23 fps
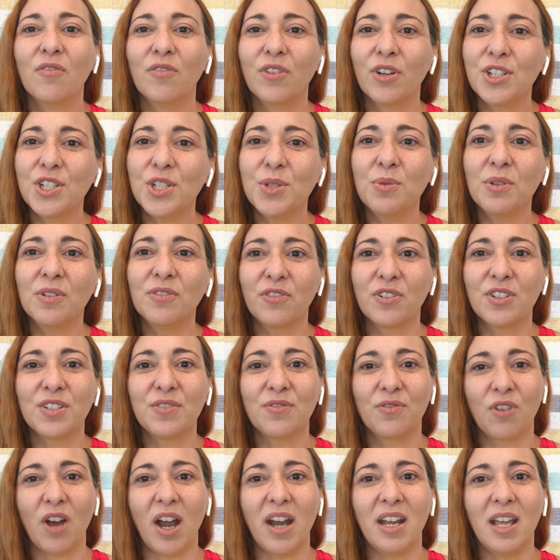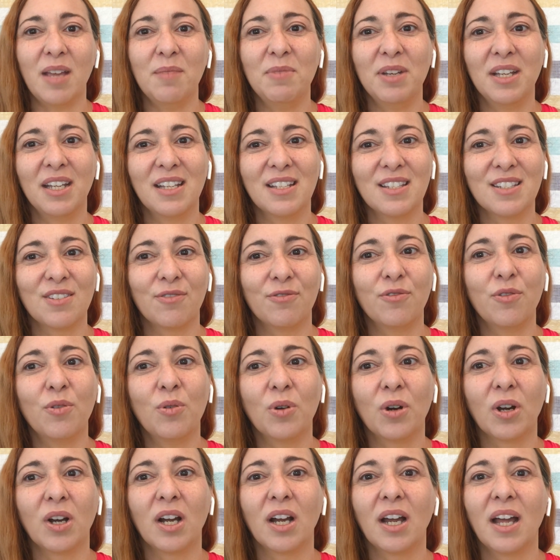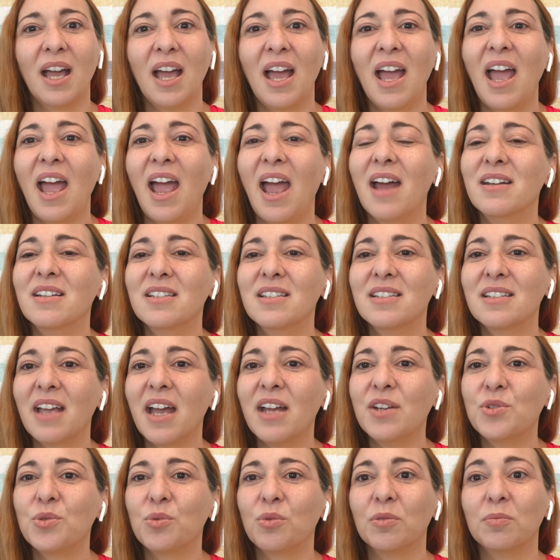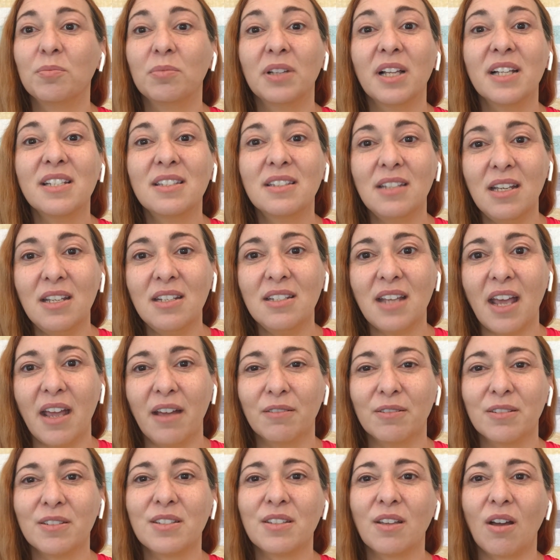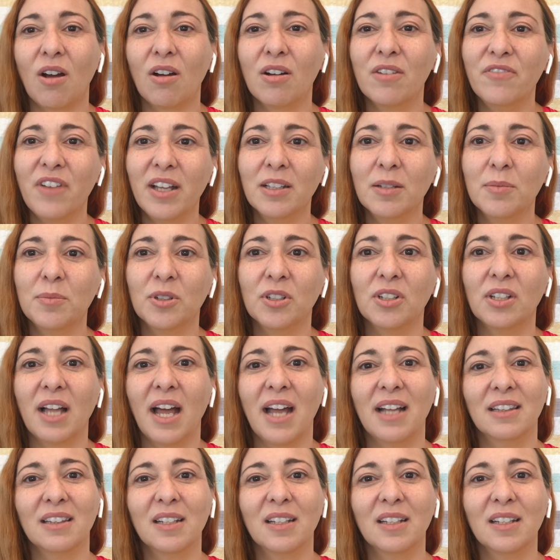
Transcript: Virtual First Friday begins at 4, and a schedule plus details are available at